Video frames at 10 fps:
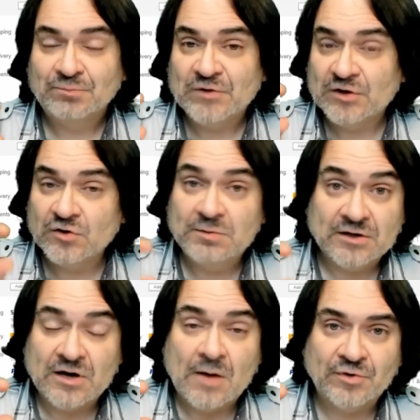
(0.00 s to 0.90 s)
it could
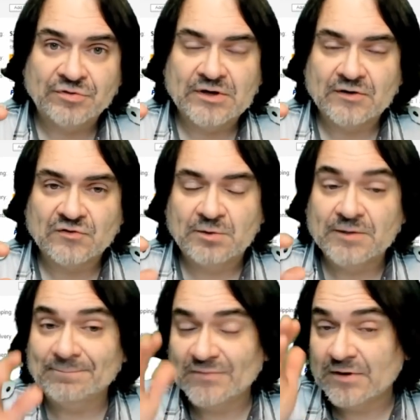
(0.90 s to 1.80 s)
be a couple things,
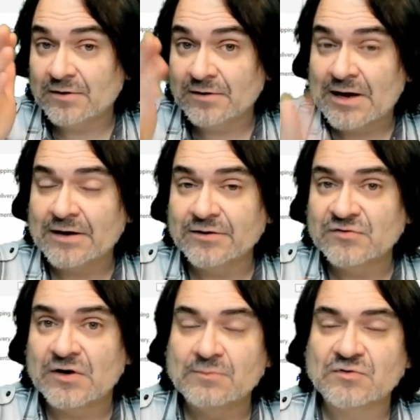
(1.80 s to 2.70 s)
but a lot of the
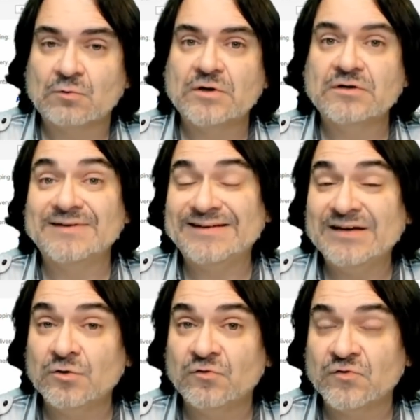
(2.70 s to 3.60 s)
times I run into
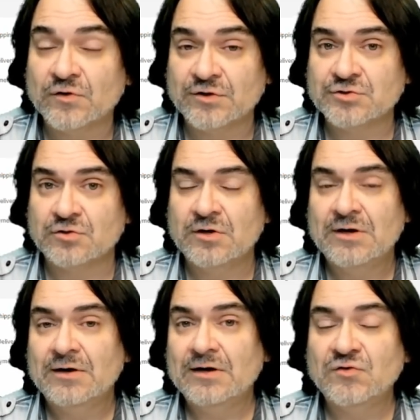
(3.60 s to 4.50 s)
Kiddle furniture
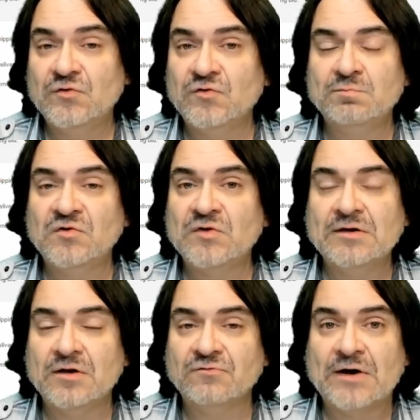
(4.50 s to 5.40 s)
and it's just
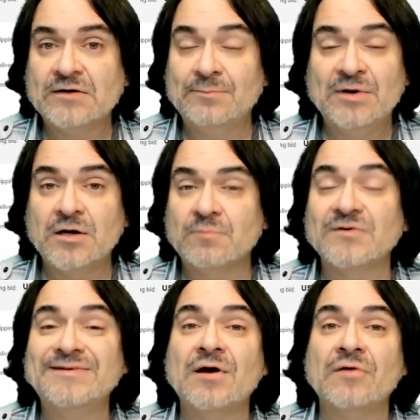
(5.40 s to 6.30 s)
misidentified and I pick it up
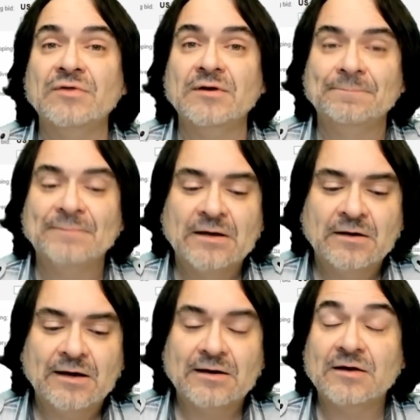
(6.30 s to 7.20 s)
for nothing
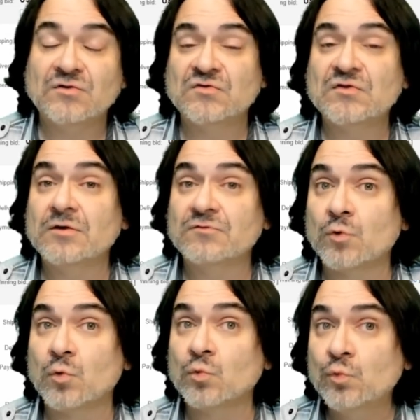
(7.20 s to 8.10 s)
and I can sell it
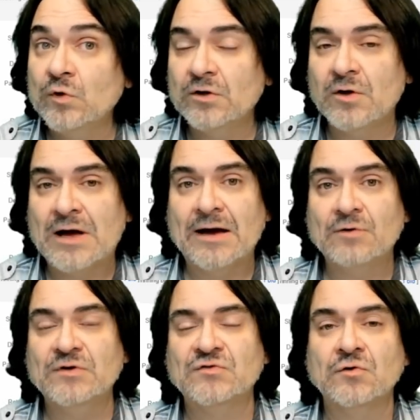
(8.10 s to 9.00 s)
for a real high
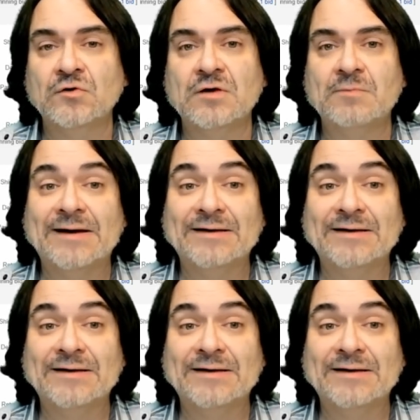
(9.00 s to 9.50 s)
return on my